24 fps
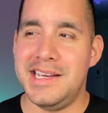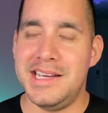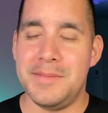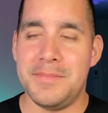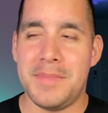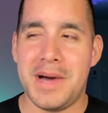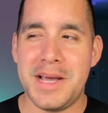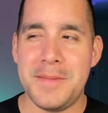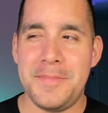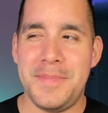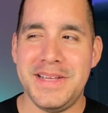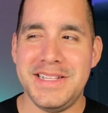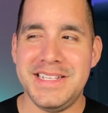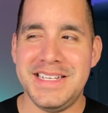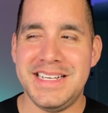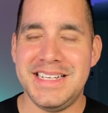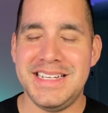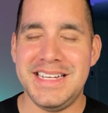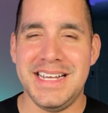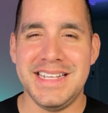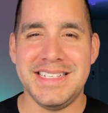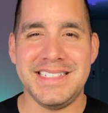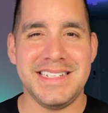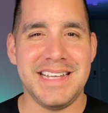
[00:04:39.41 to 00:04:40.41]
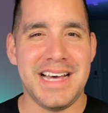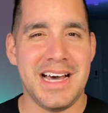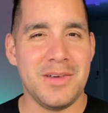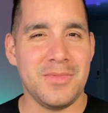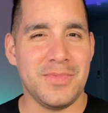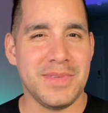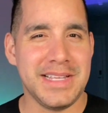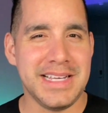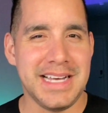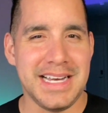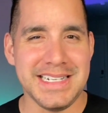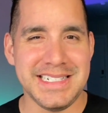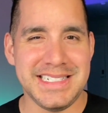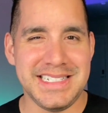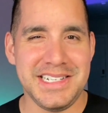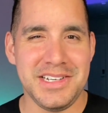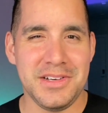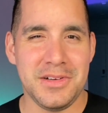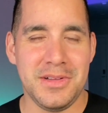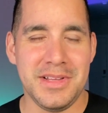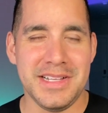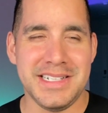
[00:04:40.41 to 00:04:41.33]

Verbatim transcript: In my opinion, it's not really ideal.